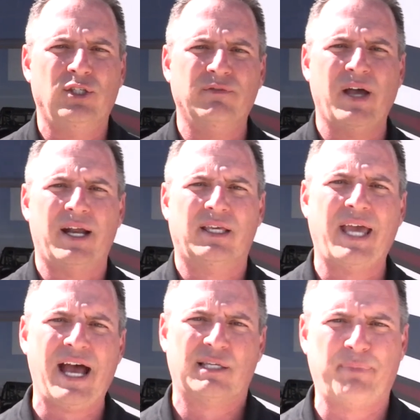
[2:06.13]
you've got a
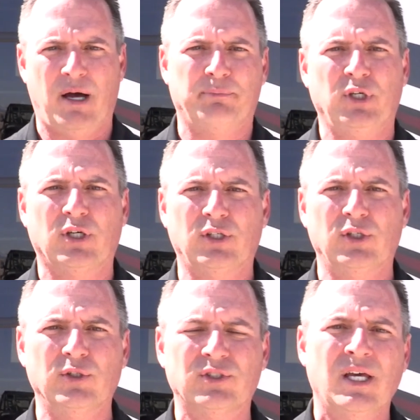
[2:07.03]
gas pump you can
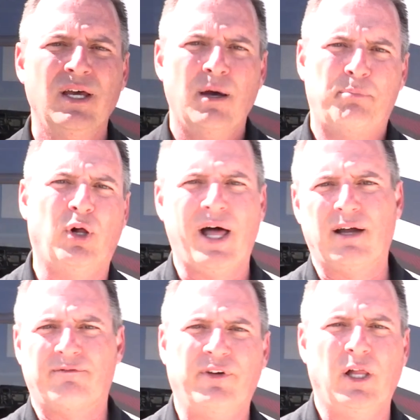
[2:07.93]
use, pull
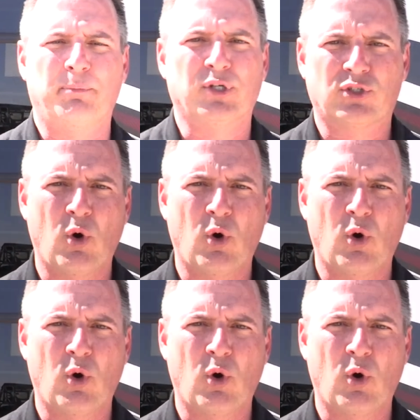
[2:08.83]
out and fill up your